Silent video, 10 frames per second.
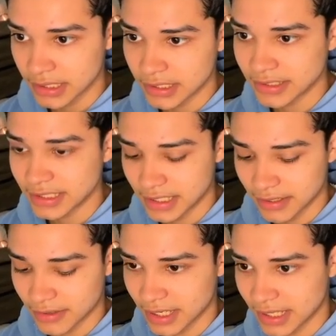You see,
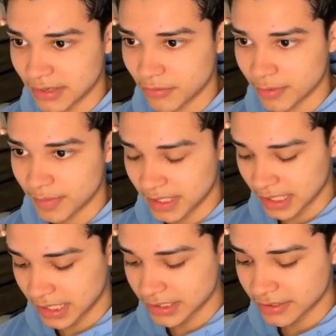okay, it would be
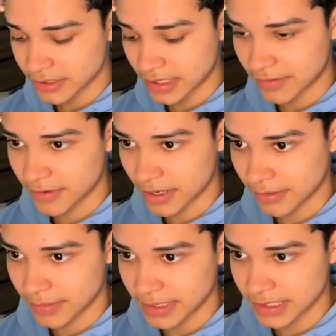nicer to have your
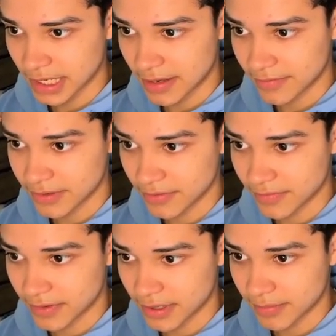elements to have your
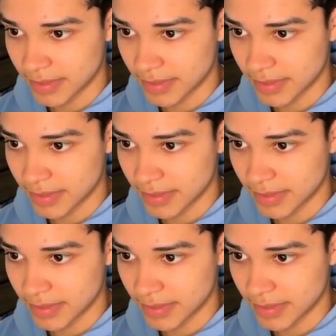font